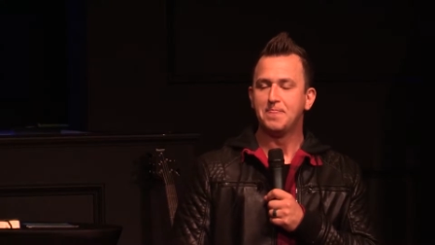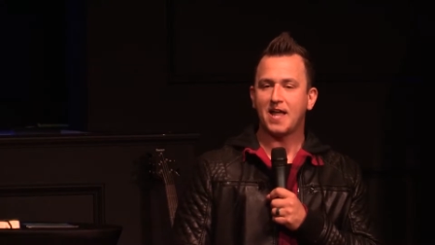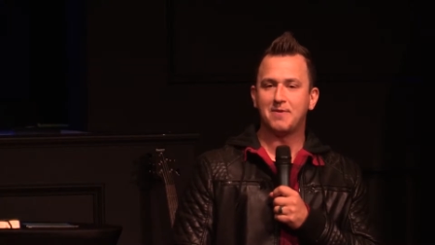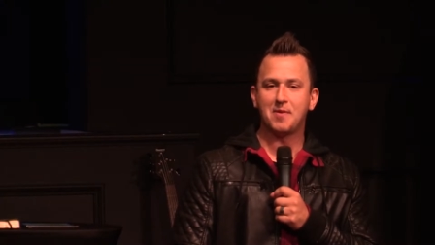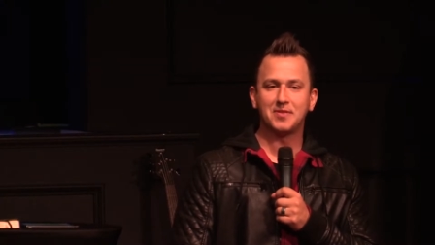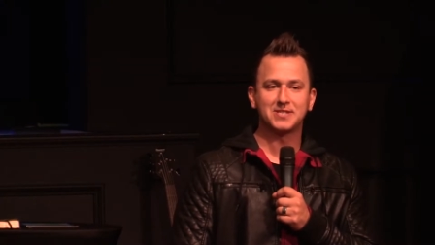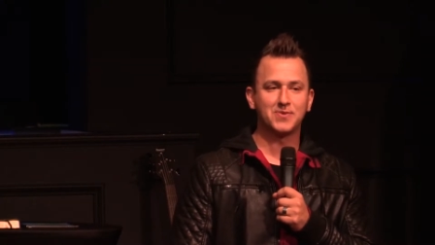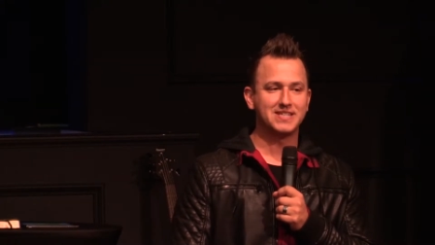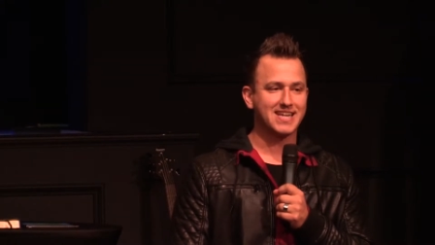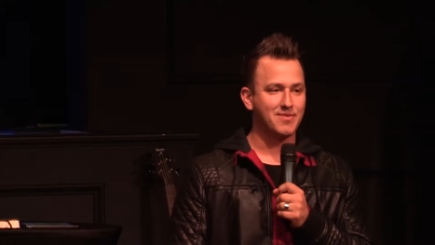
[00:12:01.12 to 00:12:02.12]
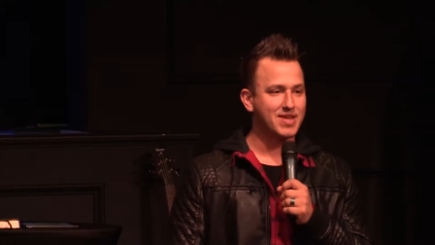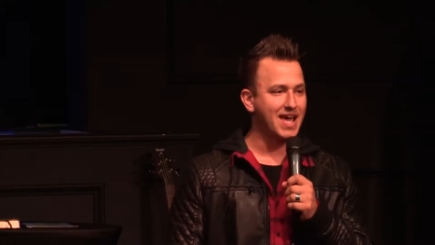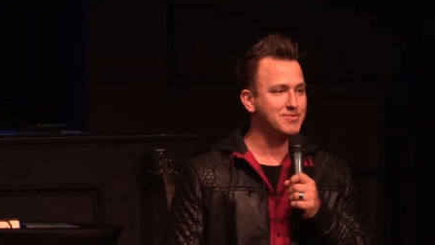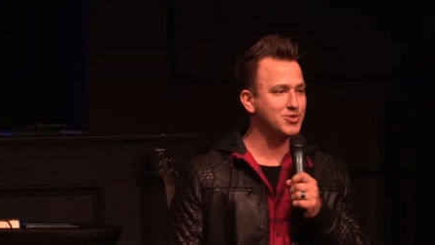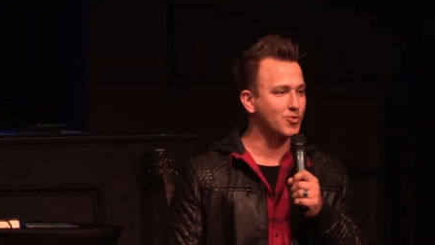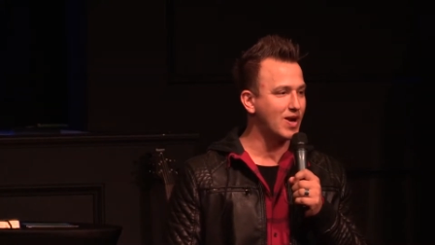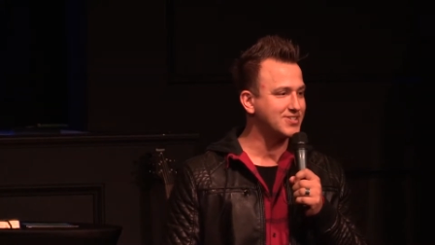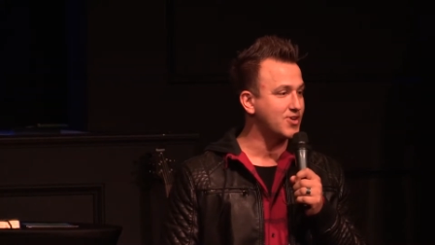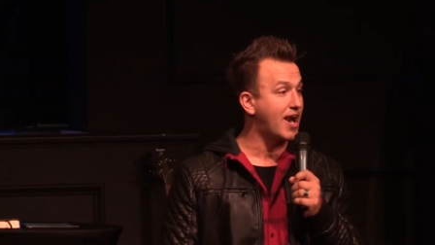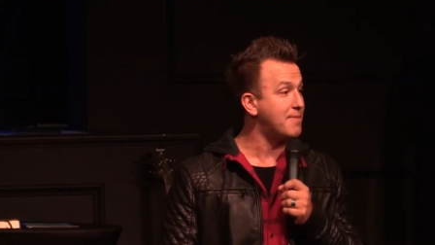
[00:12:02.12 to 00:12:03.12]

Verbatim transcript: I remember this one time we came into a restaurant.